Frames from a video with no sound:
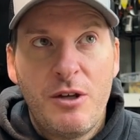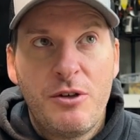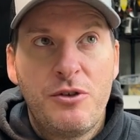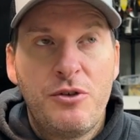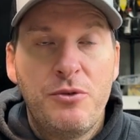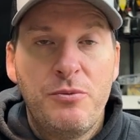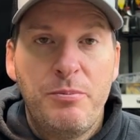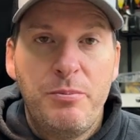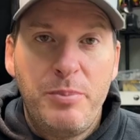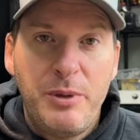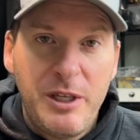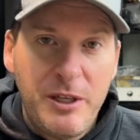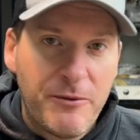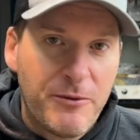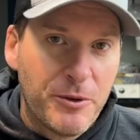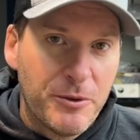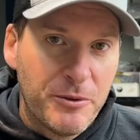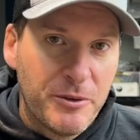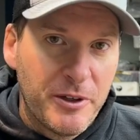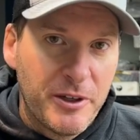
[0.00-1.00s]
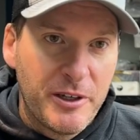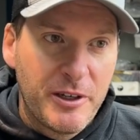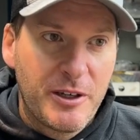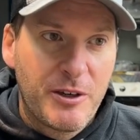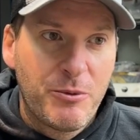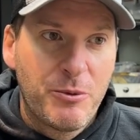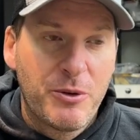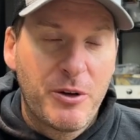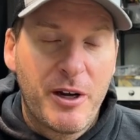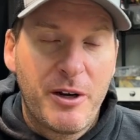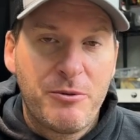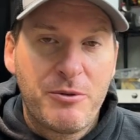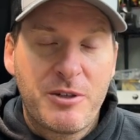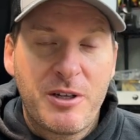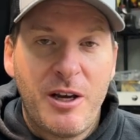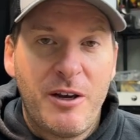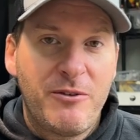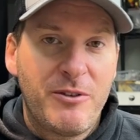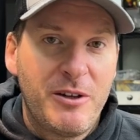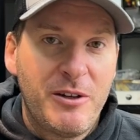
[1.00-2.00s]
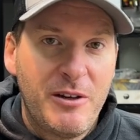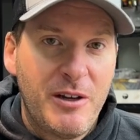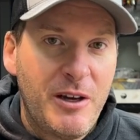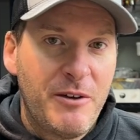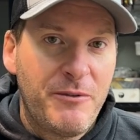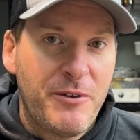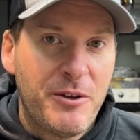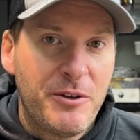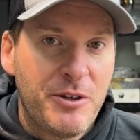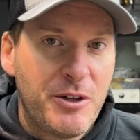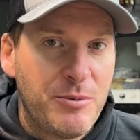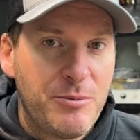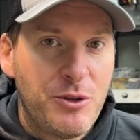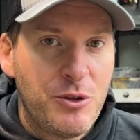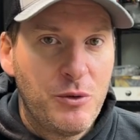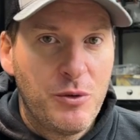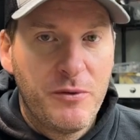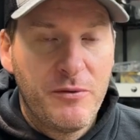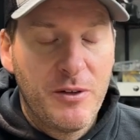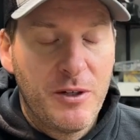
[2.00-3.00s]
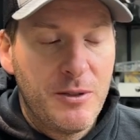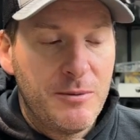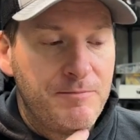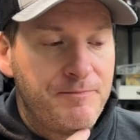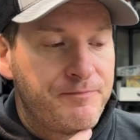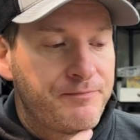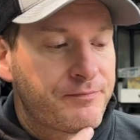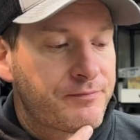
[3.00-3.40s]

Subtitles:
to Beaver Lake, where I was having an FLW event.